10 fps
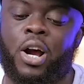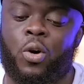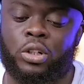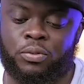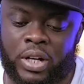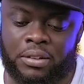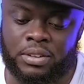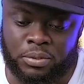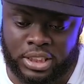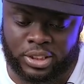court,
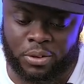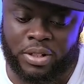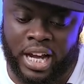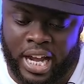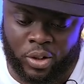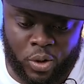5 division of the High